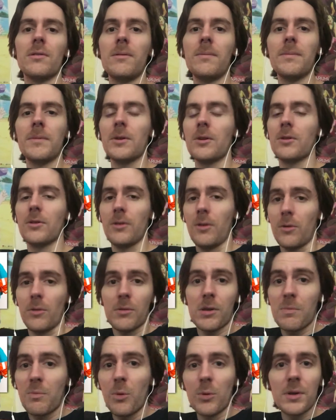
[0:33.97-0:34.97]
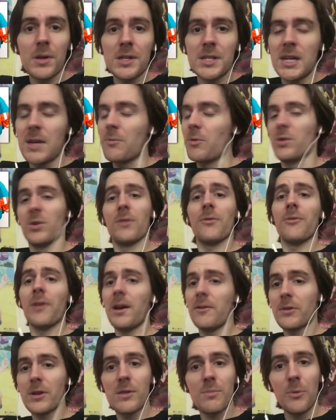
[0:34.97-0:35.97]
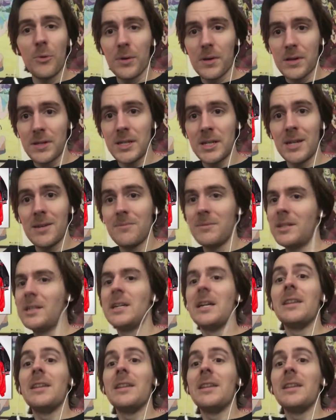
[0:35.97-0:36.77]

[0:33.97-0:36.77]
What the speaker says: your local sports team or your favorite sports team.